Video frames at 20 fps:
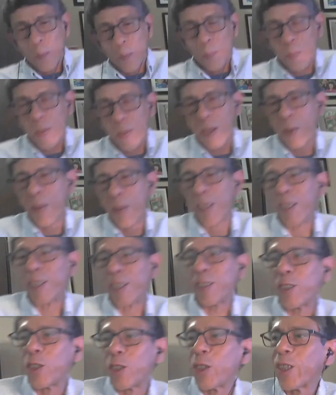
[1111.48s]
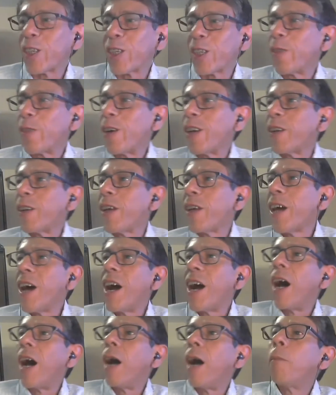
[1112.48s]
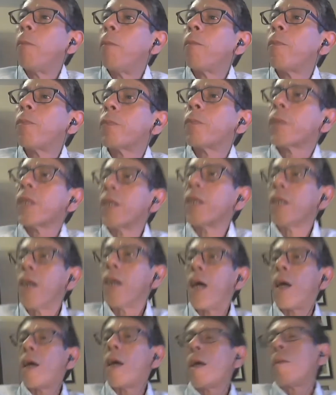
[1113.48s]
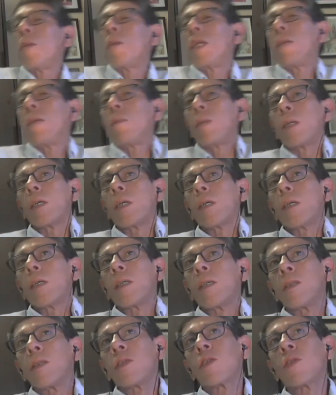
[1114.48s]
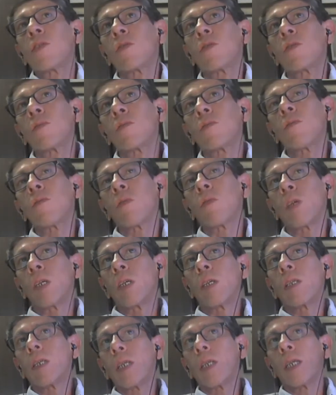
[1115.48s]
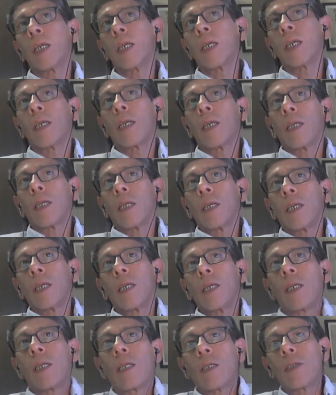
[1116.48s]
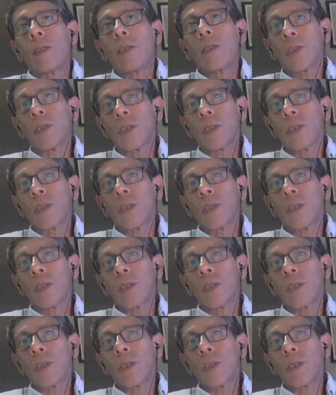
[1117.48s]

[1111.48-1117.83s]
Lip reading: I mean, that's a tricky one. I mean, because really it is